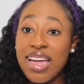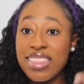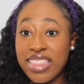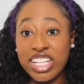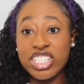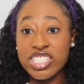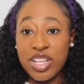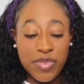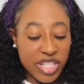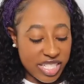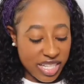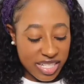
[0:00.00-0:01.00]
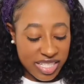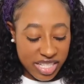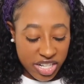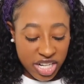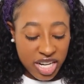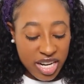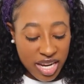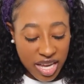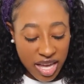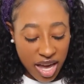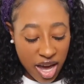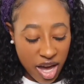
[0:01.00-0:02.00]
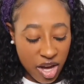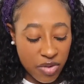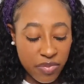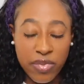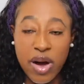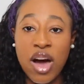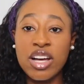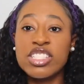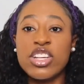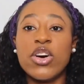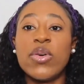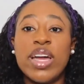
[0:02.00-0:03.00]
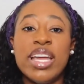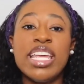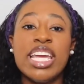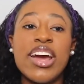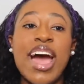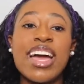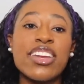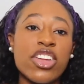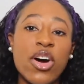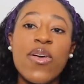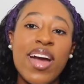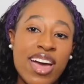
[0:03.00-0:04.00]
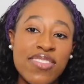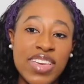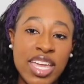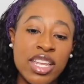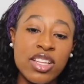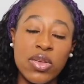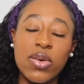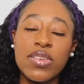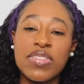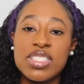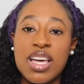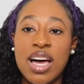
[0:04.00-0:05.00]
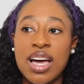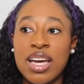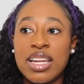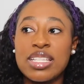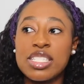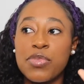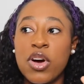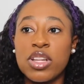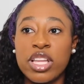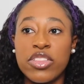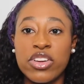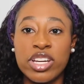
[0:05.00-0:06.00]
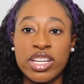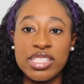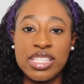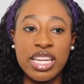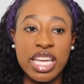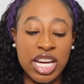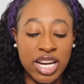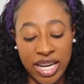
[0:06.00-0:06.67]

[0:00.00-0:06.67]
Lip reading: that's just something to consider. Also in here, I don't have any Louis Vuitton small leather goods in here,